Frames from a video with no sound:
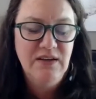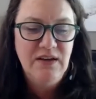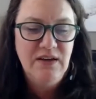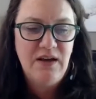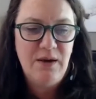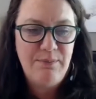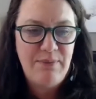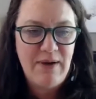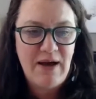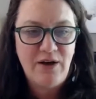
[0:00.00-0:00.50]

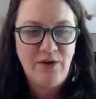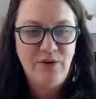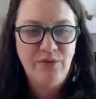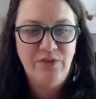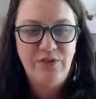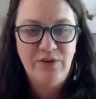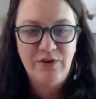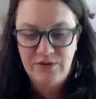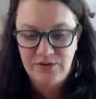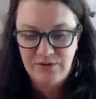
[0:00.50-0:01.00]
about
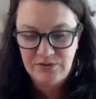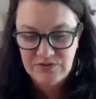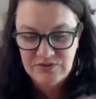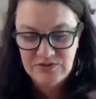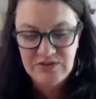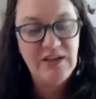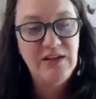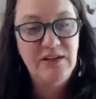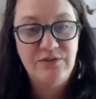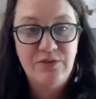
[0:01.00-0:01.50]
the
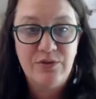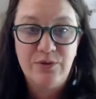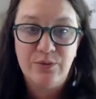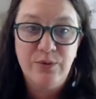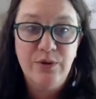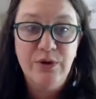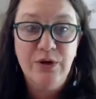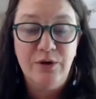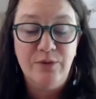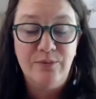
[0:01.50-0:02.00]
state of the
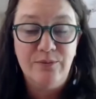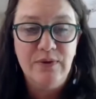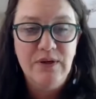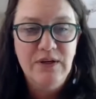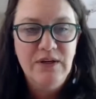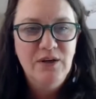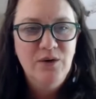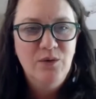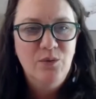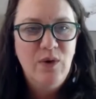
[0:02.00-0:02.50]
room
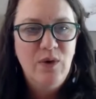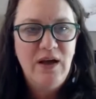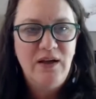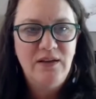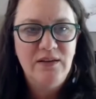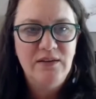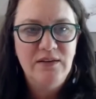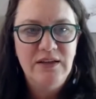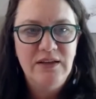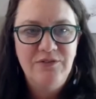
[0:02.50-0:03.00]

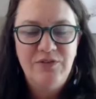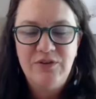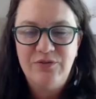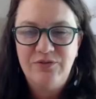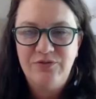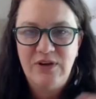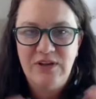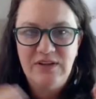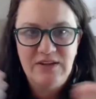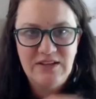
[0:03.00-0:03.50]
well, if the
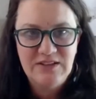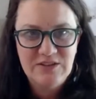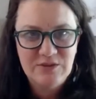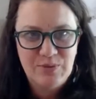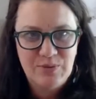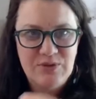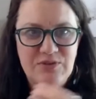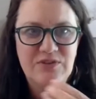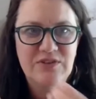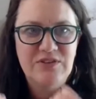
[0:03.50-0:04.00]
front desk
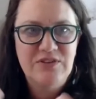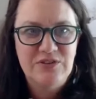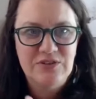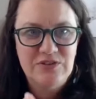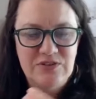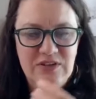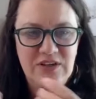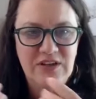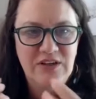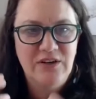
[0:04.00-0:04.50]
person
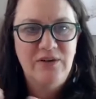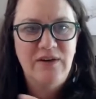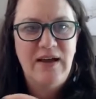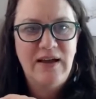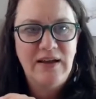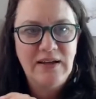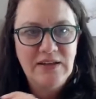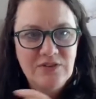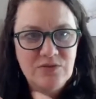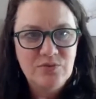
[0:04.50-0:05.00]
just
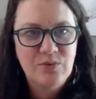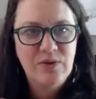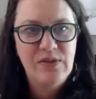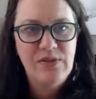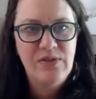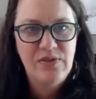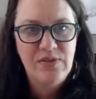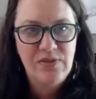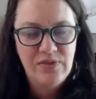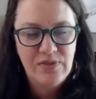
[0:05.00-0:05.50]
interacts with
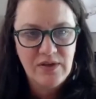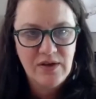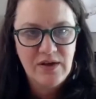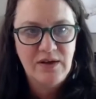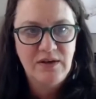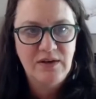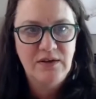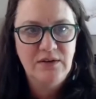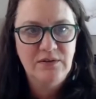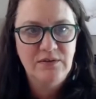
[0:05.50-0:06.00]

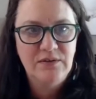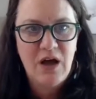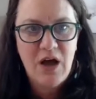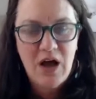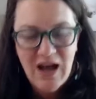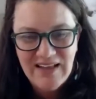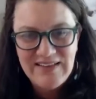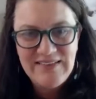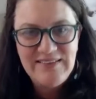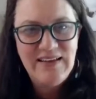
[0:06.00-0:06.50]
the
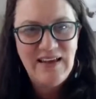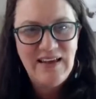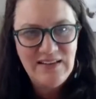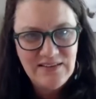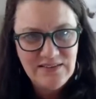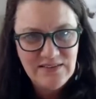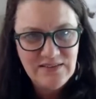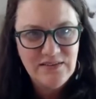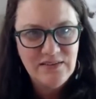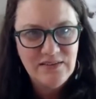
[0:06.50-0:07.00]

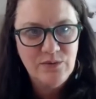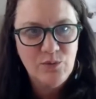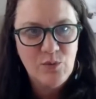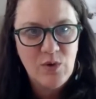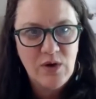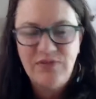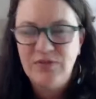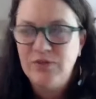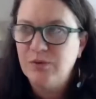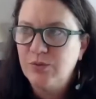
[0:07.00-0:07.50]
content,
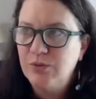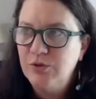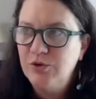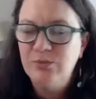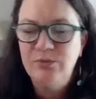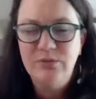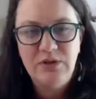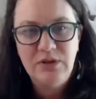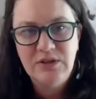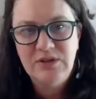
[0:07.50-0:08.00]
what the
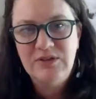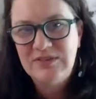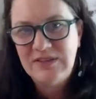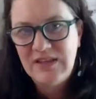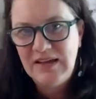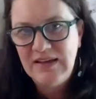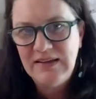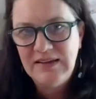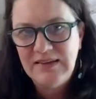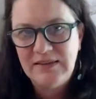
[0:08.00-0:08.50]
room looks
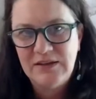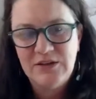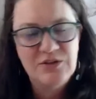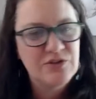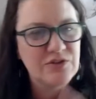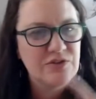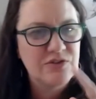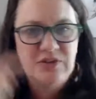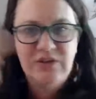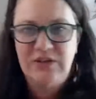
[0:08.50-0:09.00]
like, they're
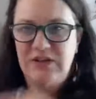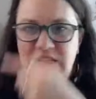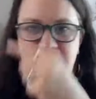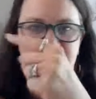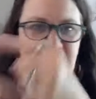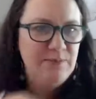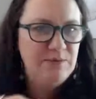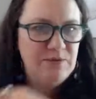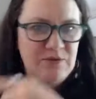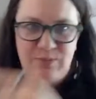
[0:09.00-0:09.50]
just going to
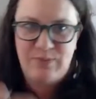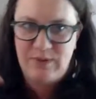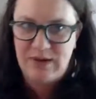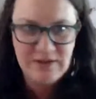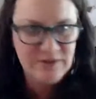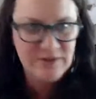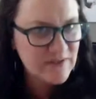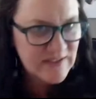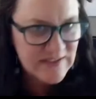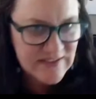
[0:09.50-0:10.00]
keep
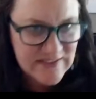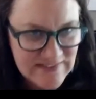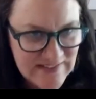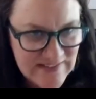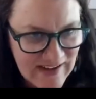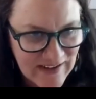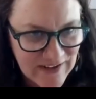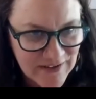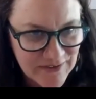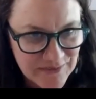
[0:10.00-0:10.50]
spiraling
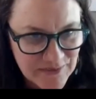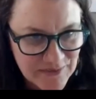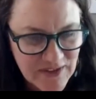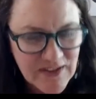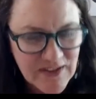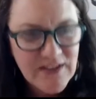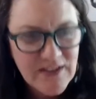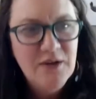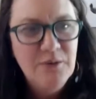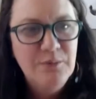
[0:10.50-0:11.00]
down.
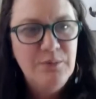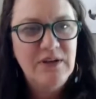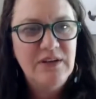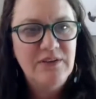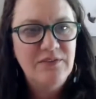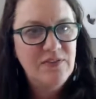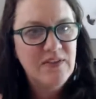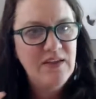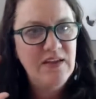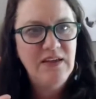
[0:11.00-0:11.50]
But
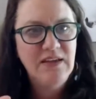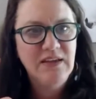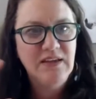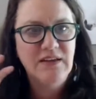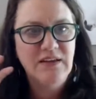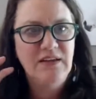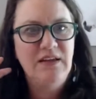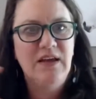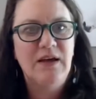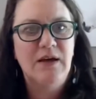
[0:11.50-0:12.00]
if they
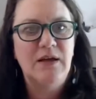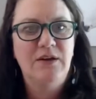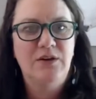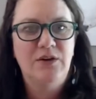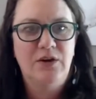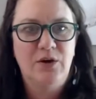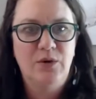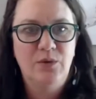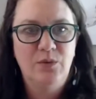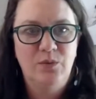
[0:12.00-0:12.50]
can get
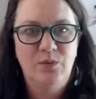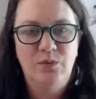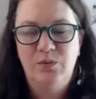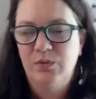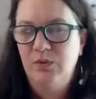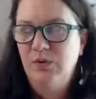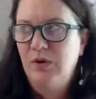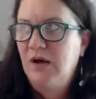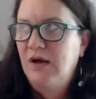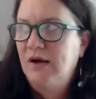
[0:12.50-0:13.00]
a,
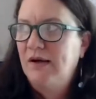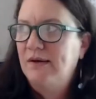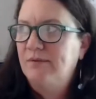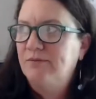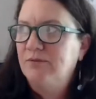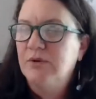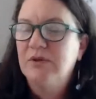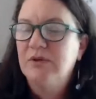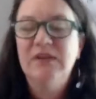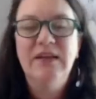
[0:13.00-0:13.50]
um,
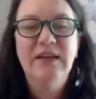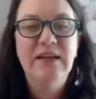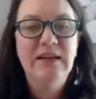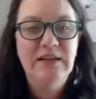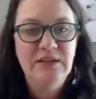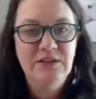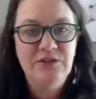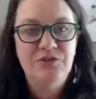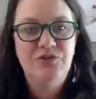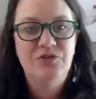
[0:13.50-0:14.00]

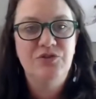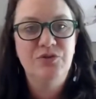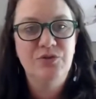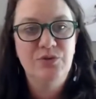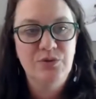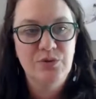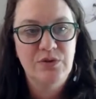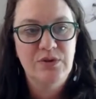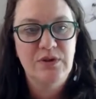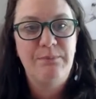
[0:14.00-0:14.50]
related
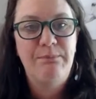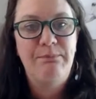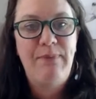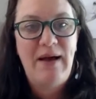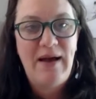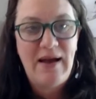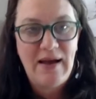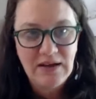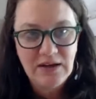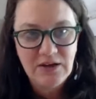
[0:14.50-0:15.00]
to the
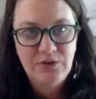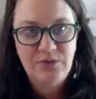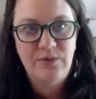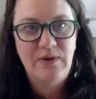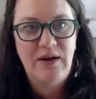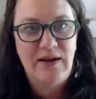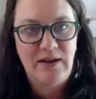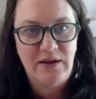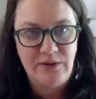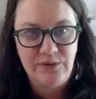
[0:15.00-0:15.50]

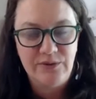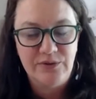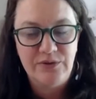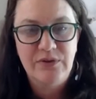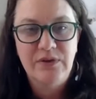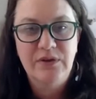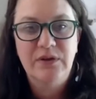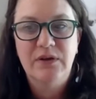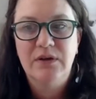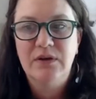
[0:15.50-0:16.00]
background,
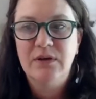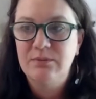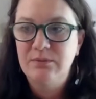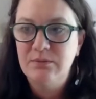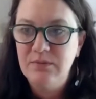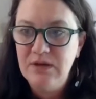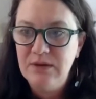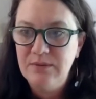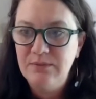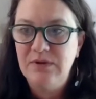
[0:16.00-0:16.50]
the
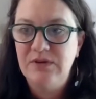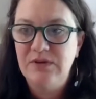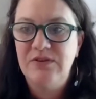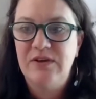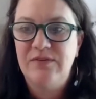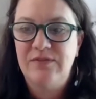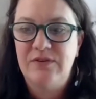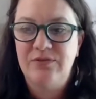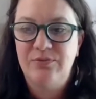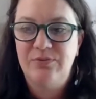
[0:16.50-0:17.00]
commitment
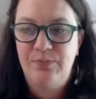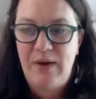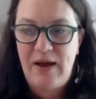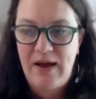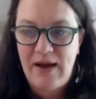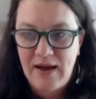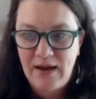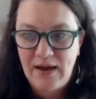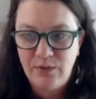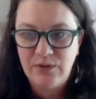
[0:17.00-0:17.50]
of a
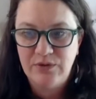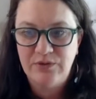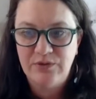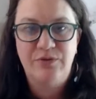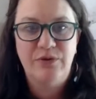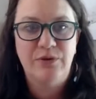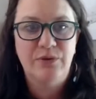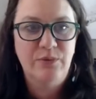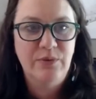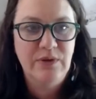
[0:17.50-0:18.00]

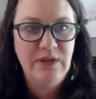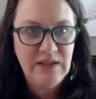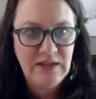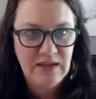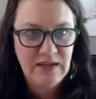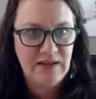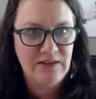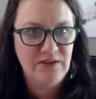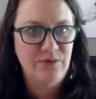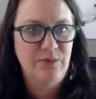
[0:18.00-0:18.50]
powerful
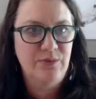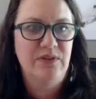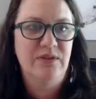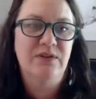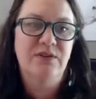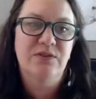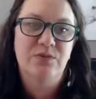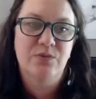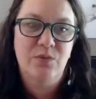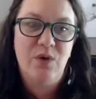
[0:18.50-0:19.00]
weekend with
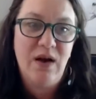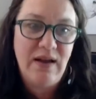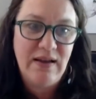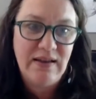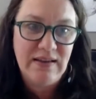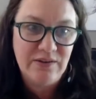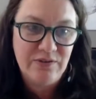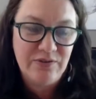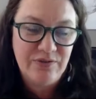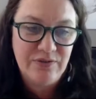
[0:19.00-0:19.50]
his
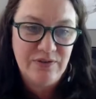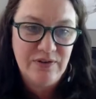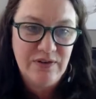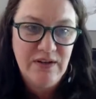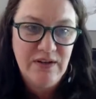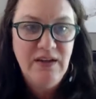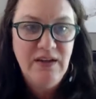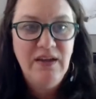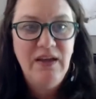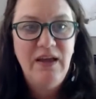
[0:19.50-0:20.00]
wife,
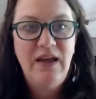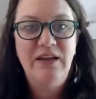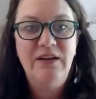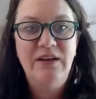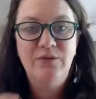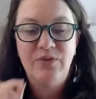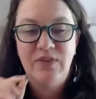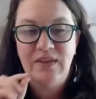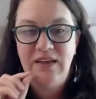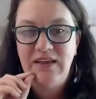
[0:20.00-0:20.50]

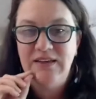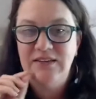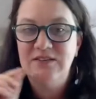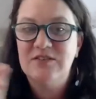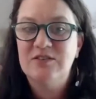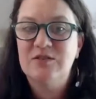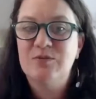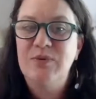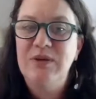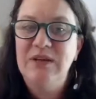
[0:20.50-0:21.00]
and they can
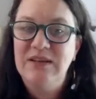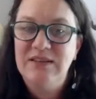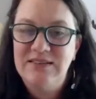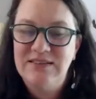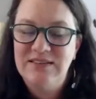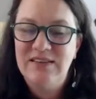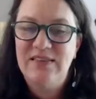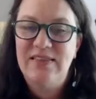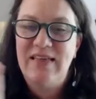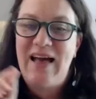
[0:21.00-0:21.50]
speak
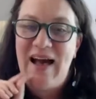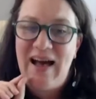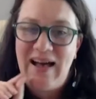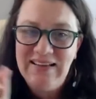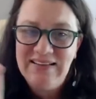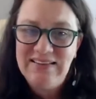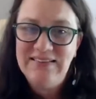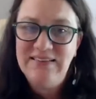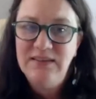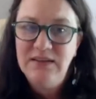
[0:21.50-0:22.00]
to
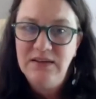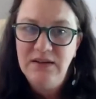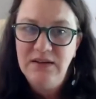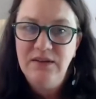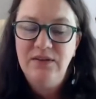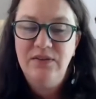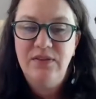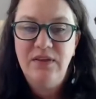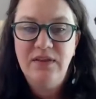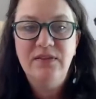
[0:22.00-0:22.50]
that,
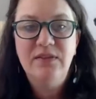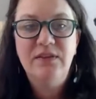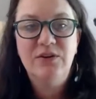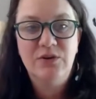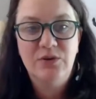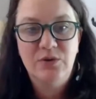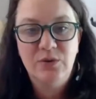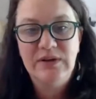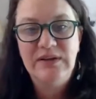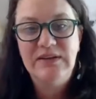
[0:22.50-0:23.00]
then they're
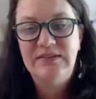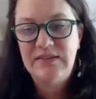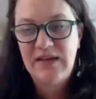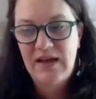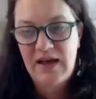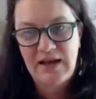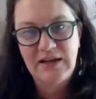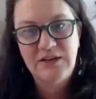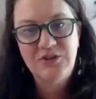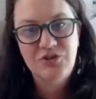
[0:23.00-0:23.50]
going to
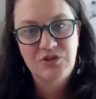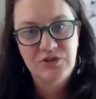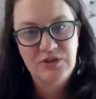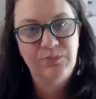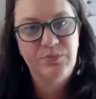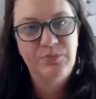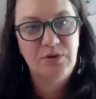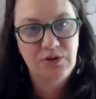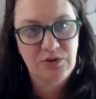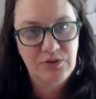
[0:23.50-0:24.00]
actually
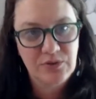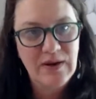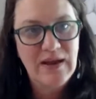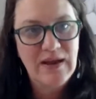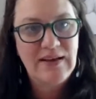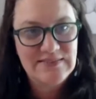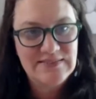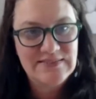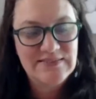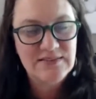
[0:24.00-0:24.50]

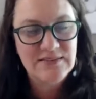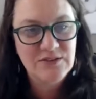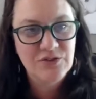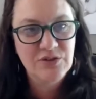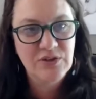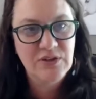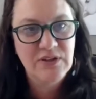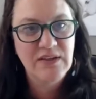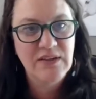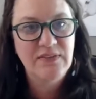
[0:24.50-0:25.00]
progress to
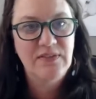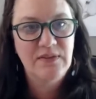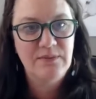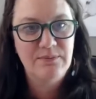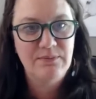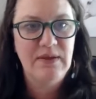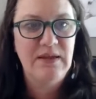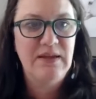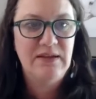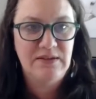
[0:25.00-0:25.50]
get the
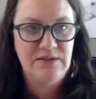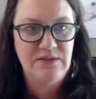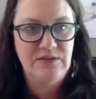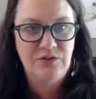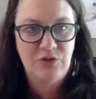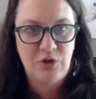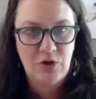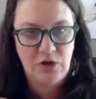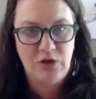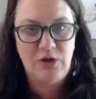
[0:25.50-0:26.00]
man
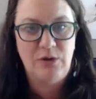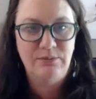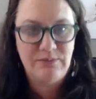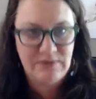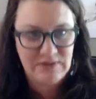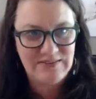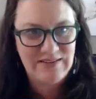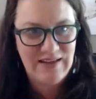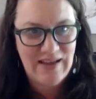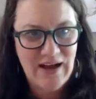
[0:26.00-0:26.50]
calmed
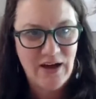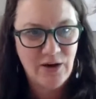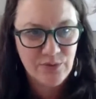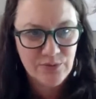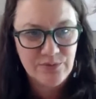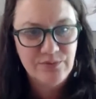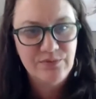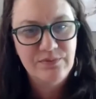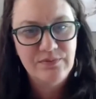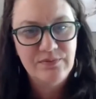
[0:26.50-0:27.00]

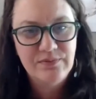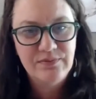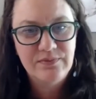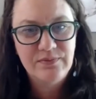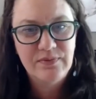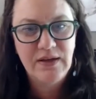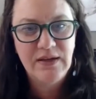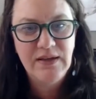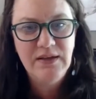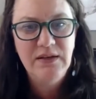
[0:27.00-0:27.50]
down
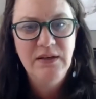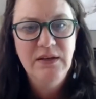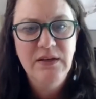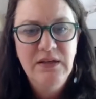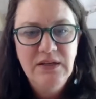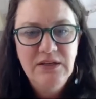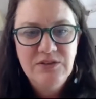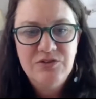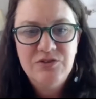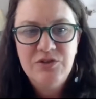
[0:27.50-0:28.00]
right?
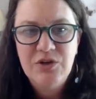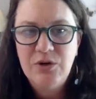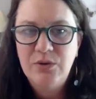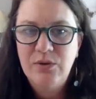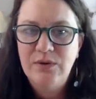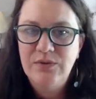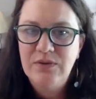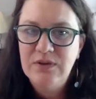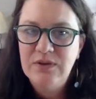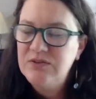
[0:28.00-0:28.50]

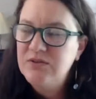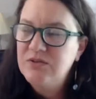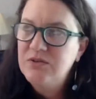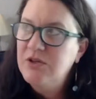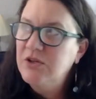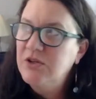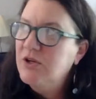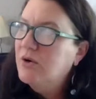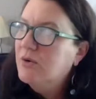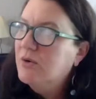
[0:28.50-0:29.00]
So this,
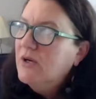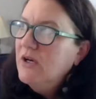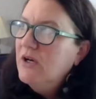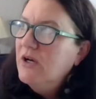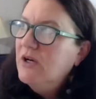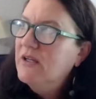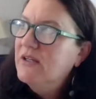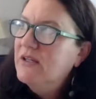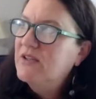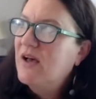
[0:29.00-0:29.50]
you know,
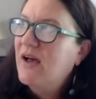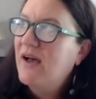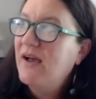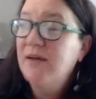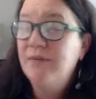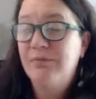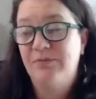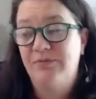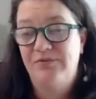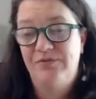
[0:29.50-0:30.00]
if
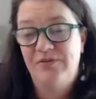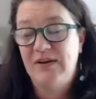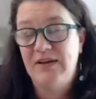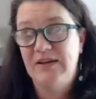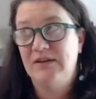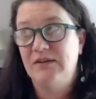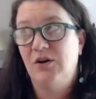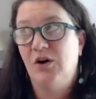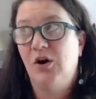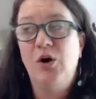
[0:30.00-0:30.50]
I
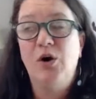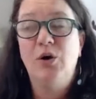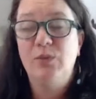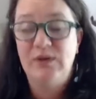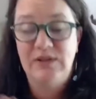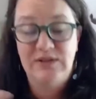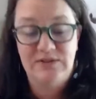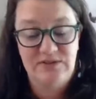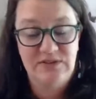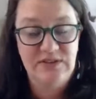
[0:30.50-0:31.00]
find
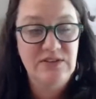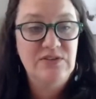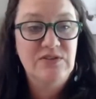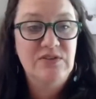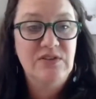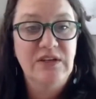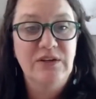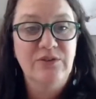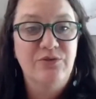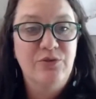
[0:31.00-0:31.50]
always
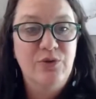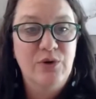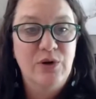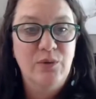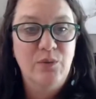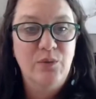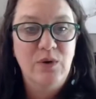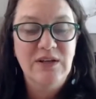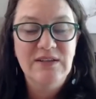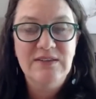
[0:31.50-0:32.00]
listening
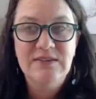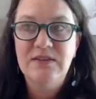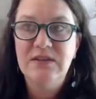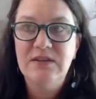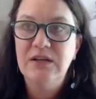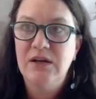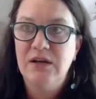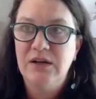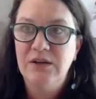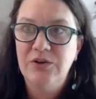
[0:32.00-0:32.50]
for what's
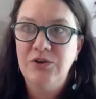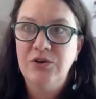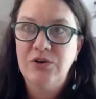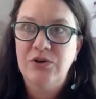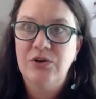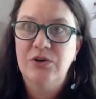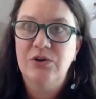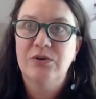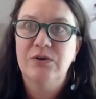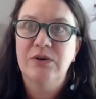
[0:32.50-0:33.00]
the
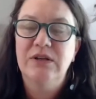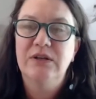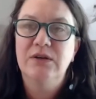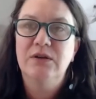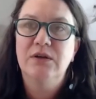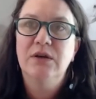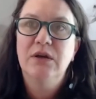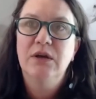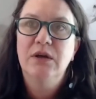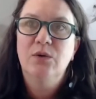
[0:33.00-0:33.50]
undercurrent,
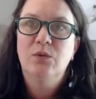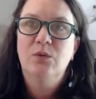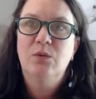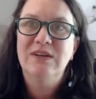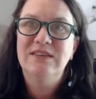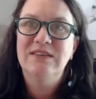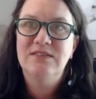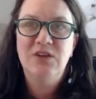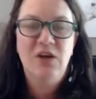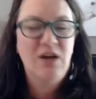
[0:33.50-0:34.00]

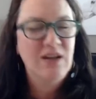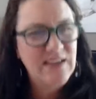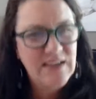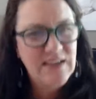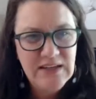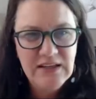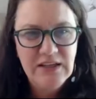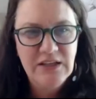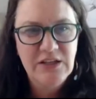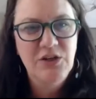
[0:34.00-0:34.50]
what's not
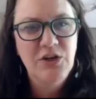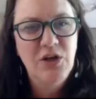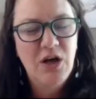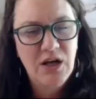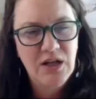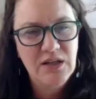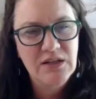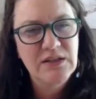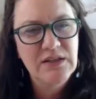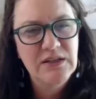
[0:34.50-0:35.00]
getting
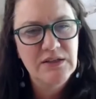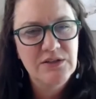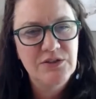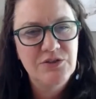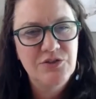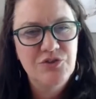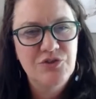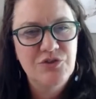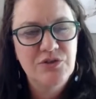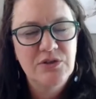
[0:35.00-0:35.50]

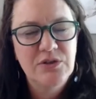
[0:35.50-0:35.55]
acknowledged,